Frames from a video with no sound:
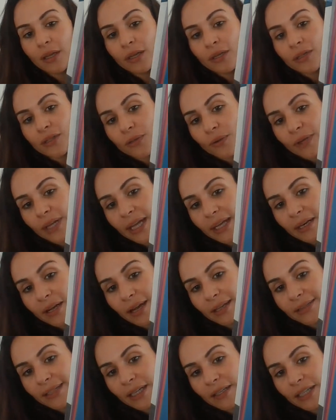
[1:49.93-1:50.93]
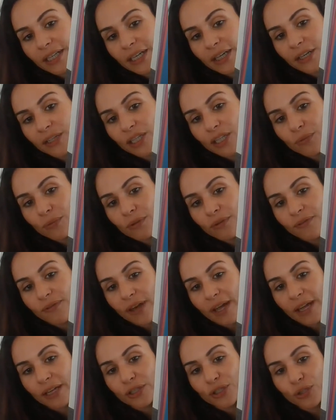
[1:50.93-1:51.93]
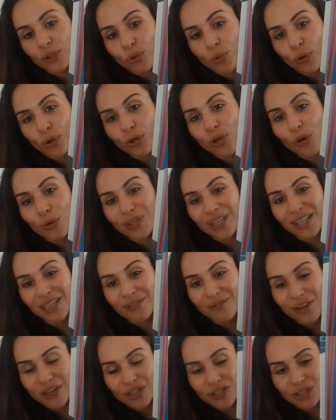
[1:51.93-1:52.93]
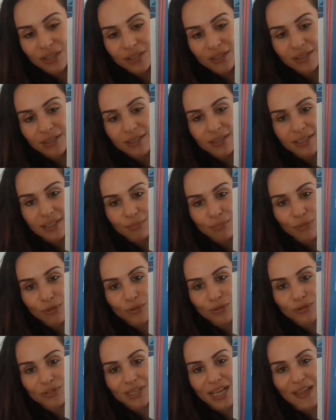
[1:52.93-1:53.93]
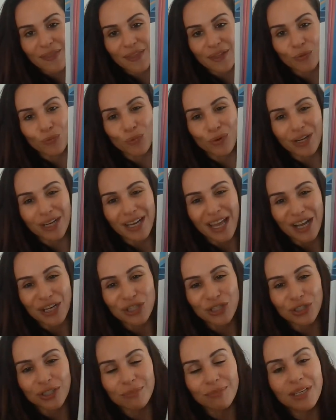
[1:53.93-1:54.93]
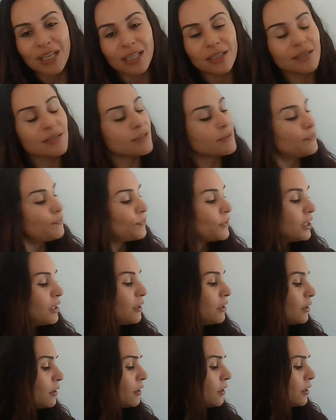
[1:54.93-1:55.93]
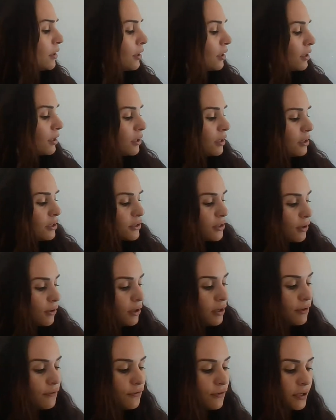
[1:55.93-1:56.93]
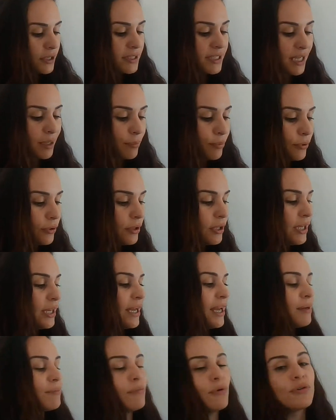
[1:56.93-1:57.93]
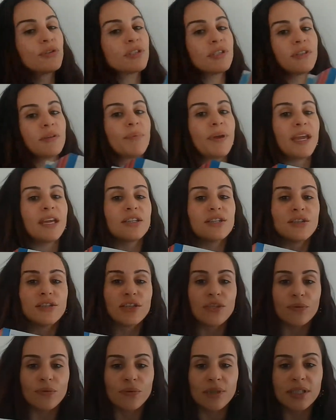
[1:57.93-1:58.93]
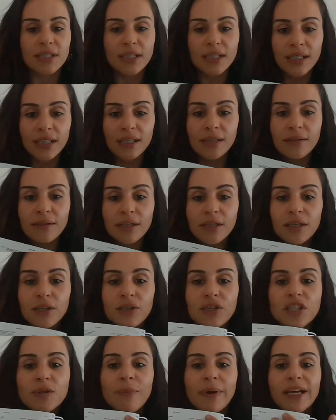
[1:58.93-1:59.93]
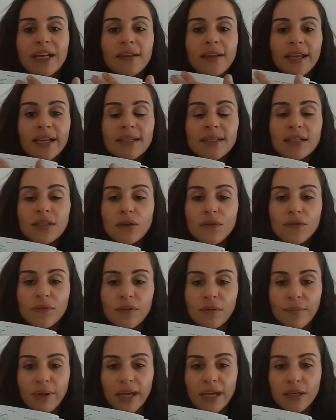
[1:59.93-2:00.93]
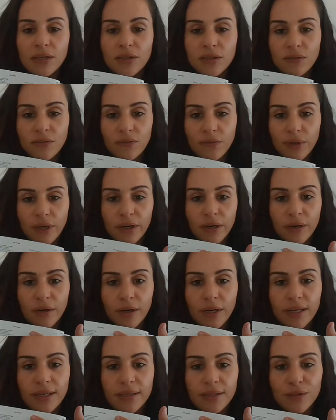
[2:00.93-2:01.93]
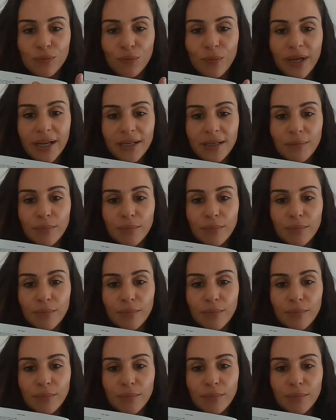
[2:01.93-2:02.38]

So again, all down here, you will find your coding conventions, the symbols, and then what it actually means. So for example, on most of the pages you will see, just by glancing over the page, there is red